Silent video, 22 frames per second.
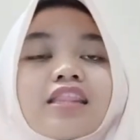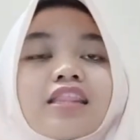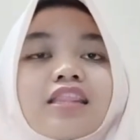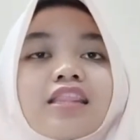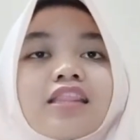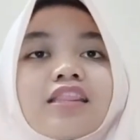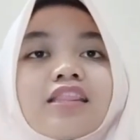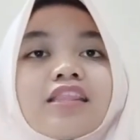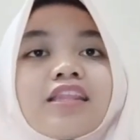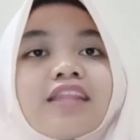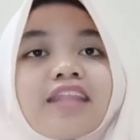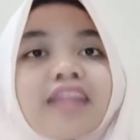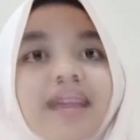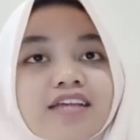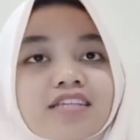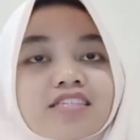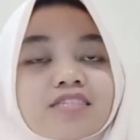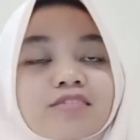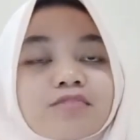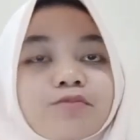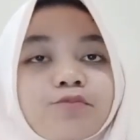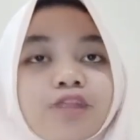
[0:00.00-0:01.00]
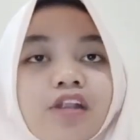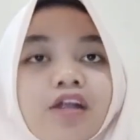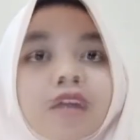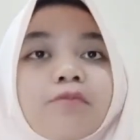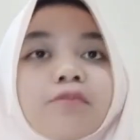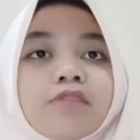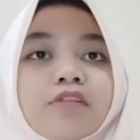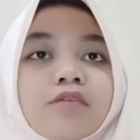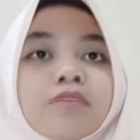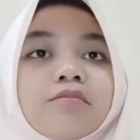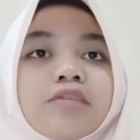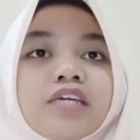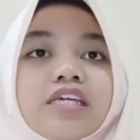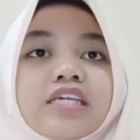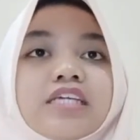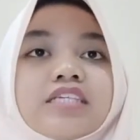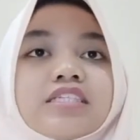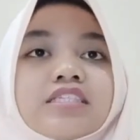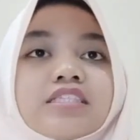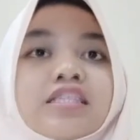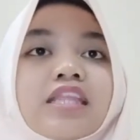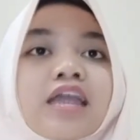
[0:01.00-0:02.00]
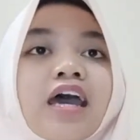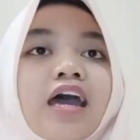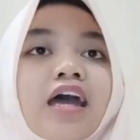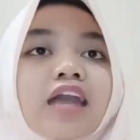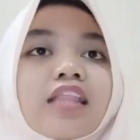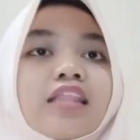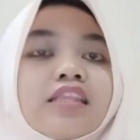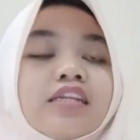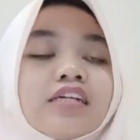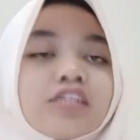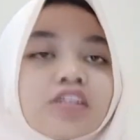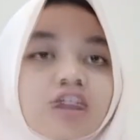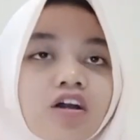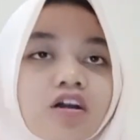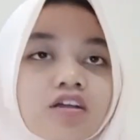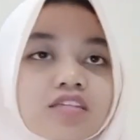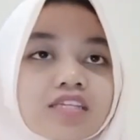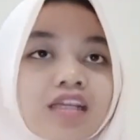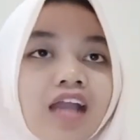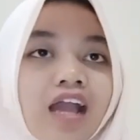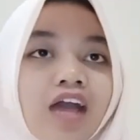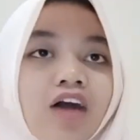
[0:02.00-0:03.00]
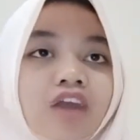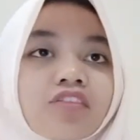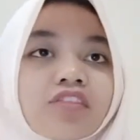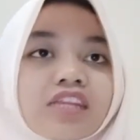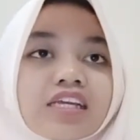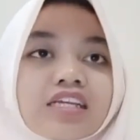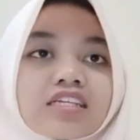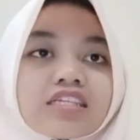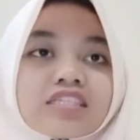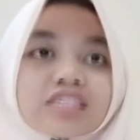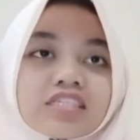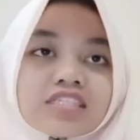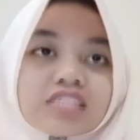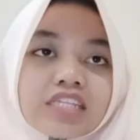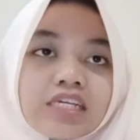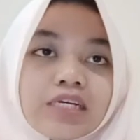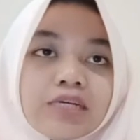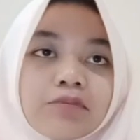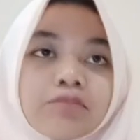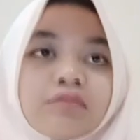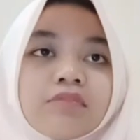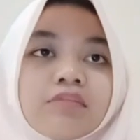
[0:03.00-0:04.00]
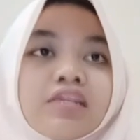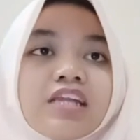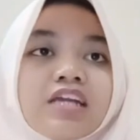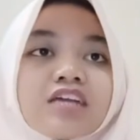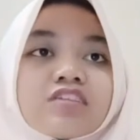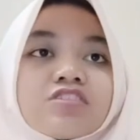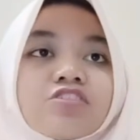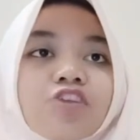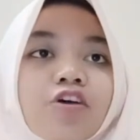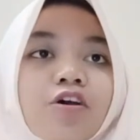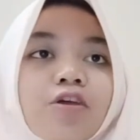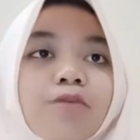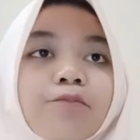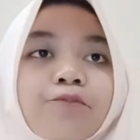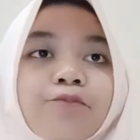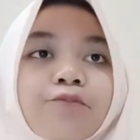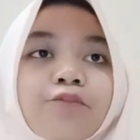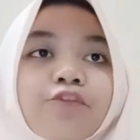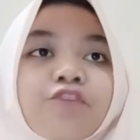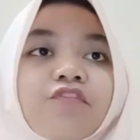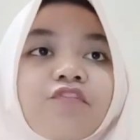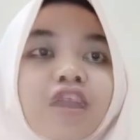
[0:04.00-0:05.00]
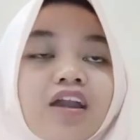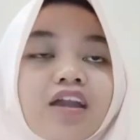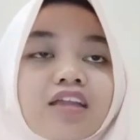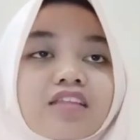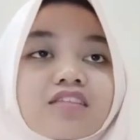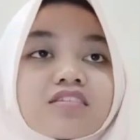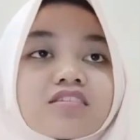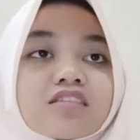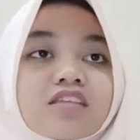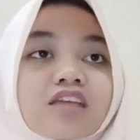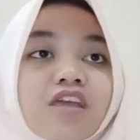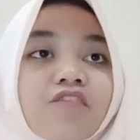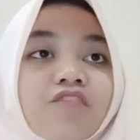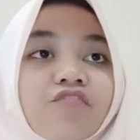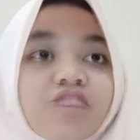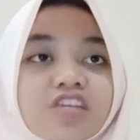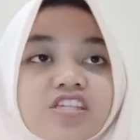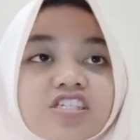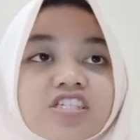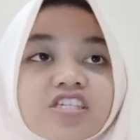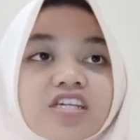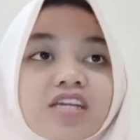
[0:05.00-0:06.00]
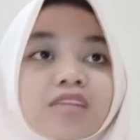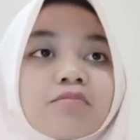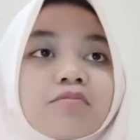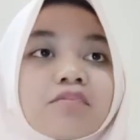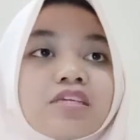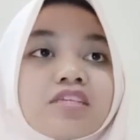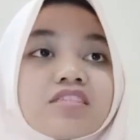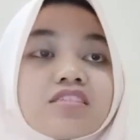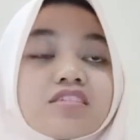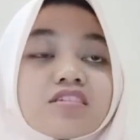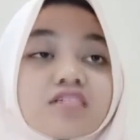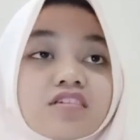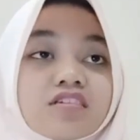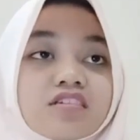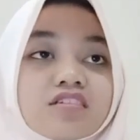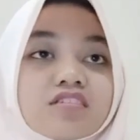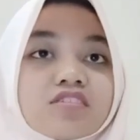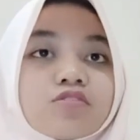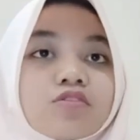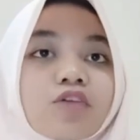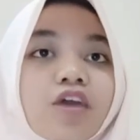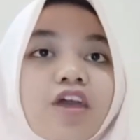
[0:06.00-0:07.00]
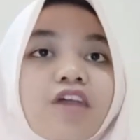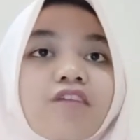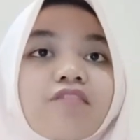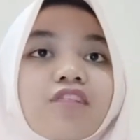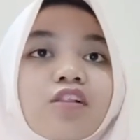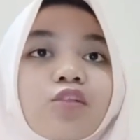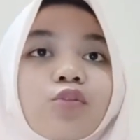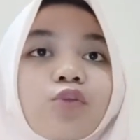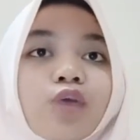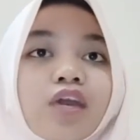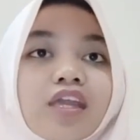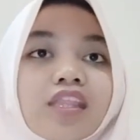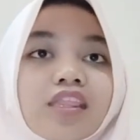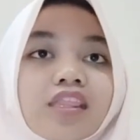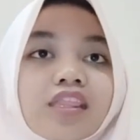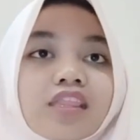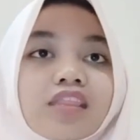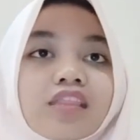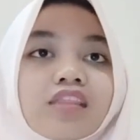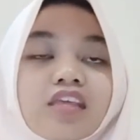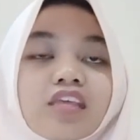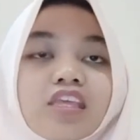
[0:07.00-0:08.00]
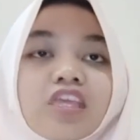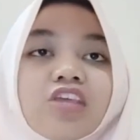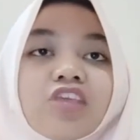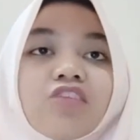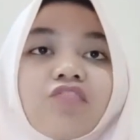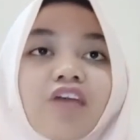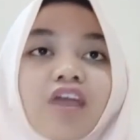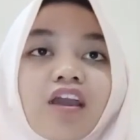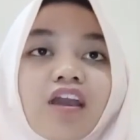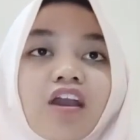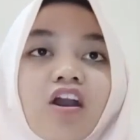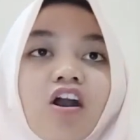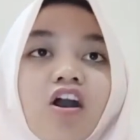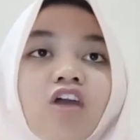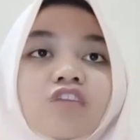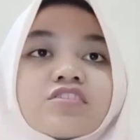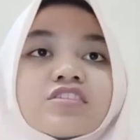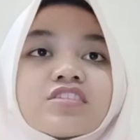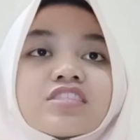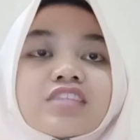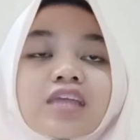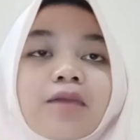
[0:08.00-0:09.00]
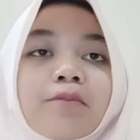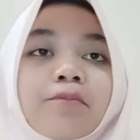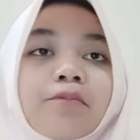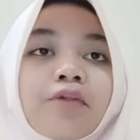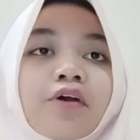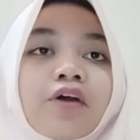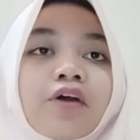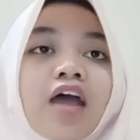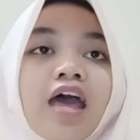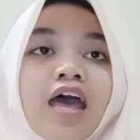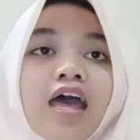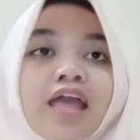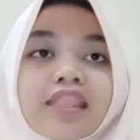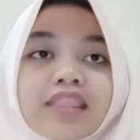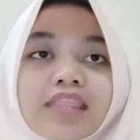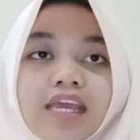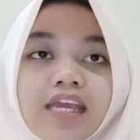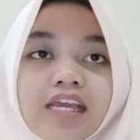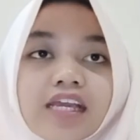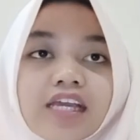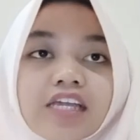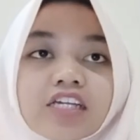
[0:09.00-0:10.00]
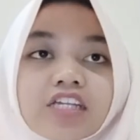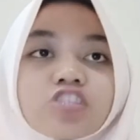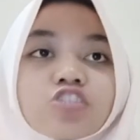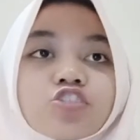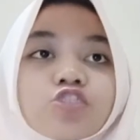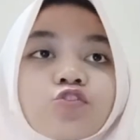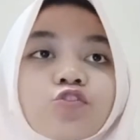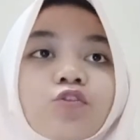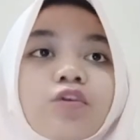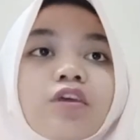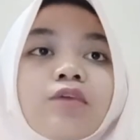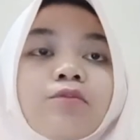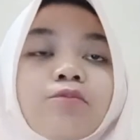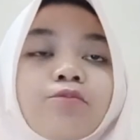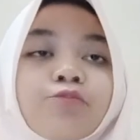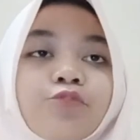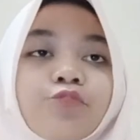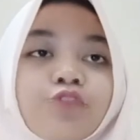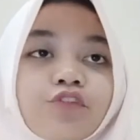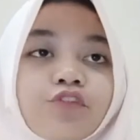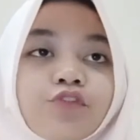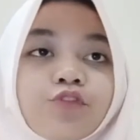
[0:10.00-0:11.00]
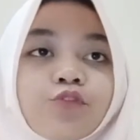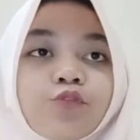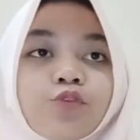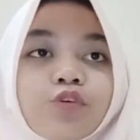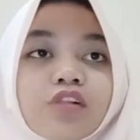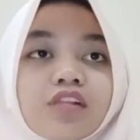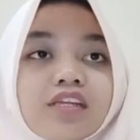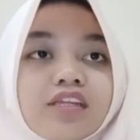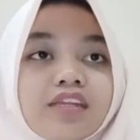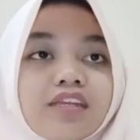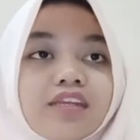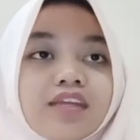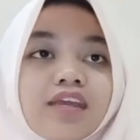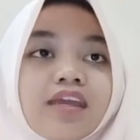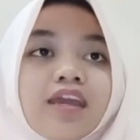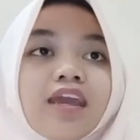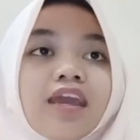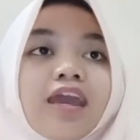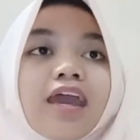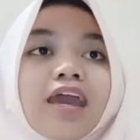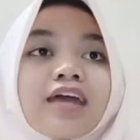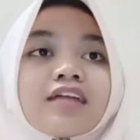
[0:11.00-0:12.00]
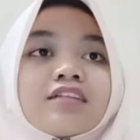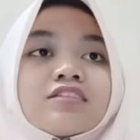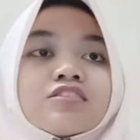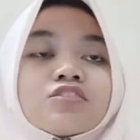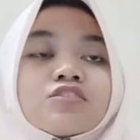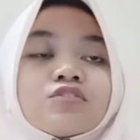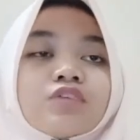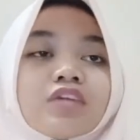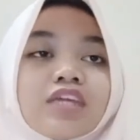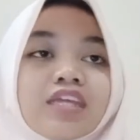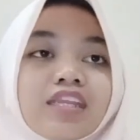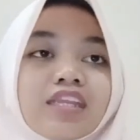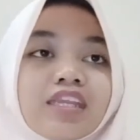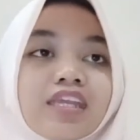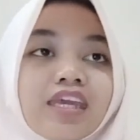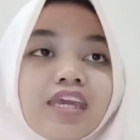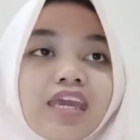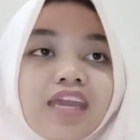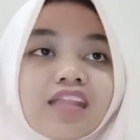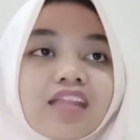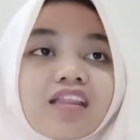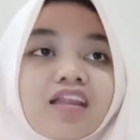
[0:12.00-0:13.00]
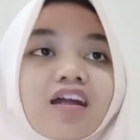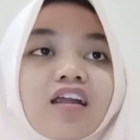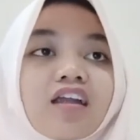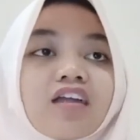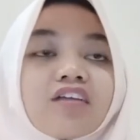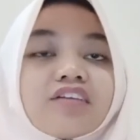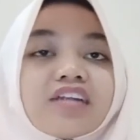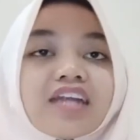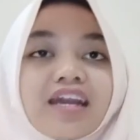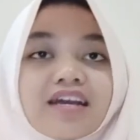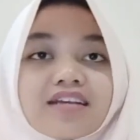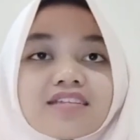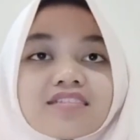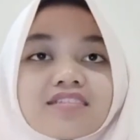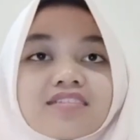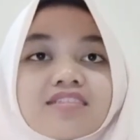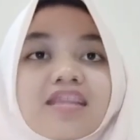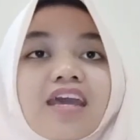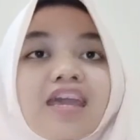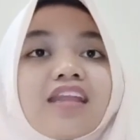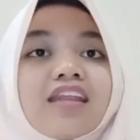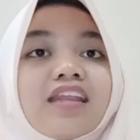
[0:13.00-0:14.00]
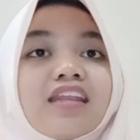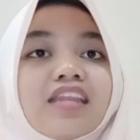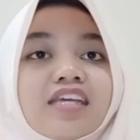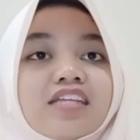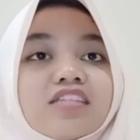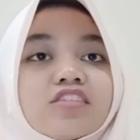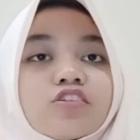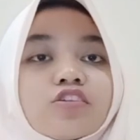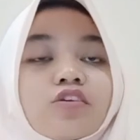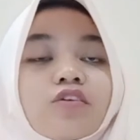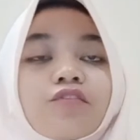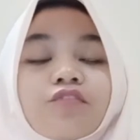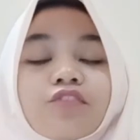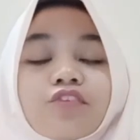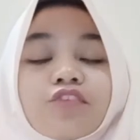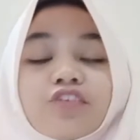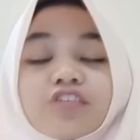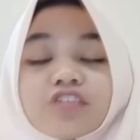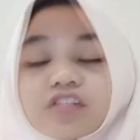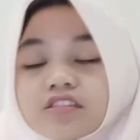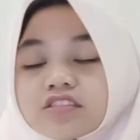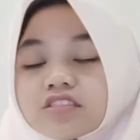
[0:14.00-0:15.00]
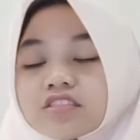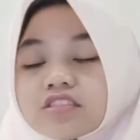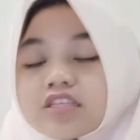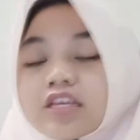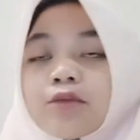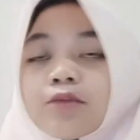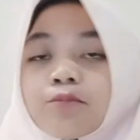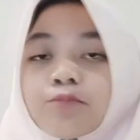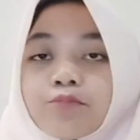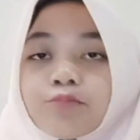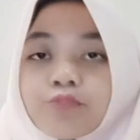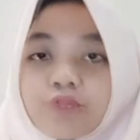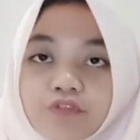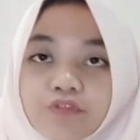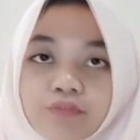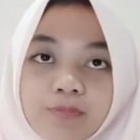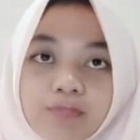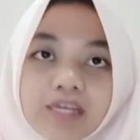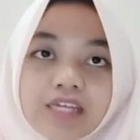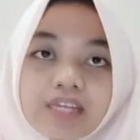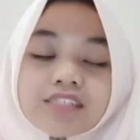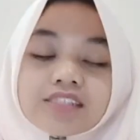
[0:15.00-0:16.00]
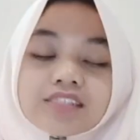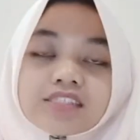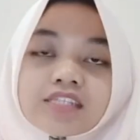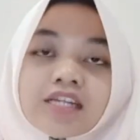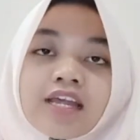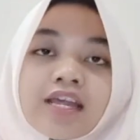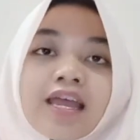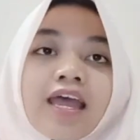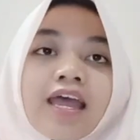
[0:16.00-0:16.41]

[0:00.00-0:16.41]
The next problem is that the cost accounting system does not provide sufficient measures to evaluate the effect of steps taken to improve quality and to indicate areas that need further improvement.